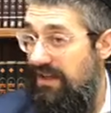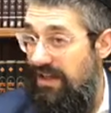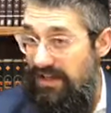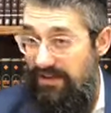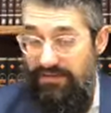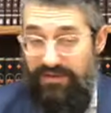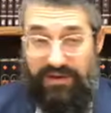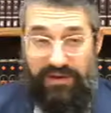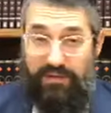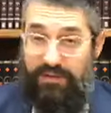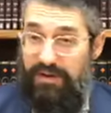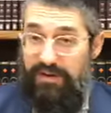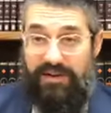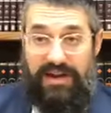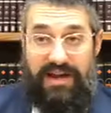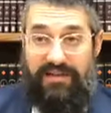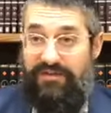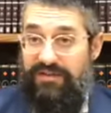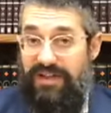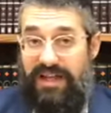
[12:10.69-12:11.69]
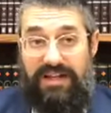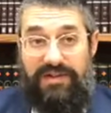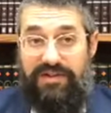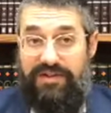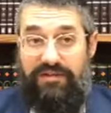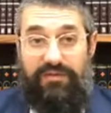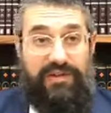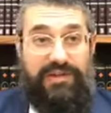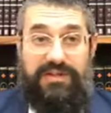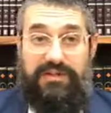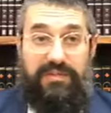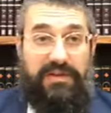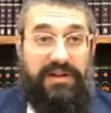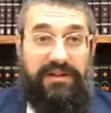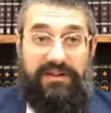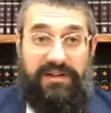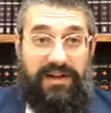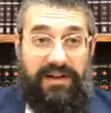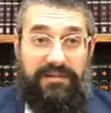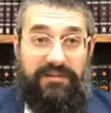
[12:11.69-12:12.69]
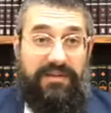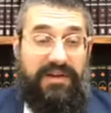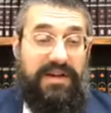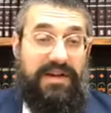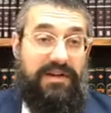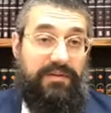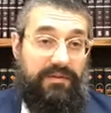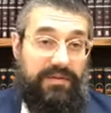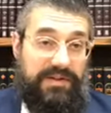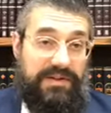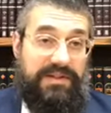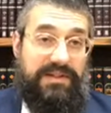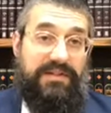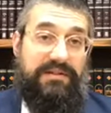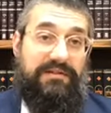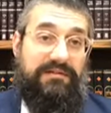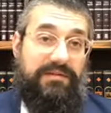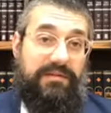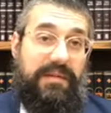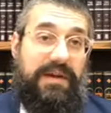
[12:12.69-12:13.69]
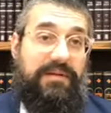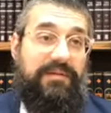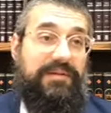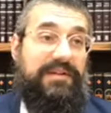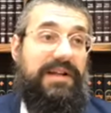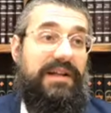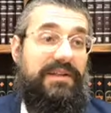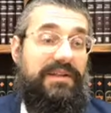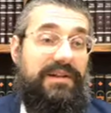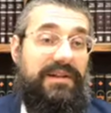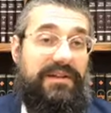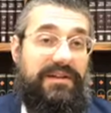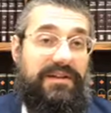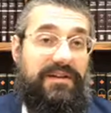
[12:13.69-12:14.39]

even though we don't have the dangers of once upon a time, we still remain with that thing.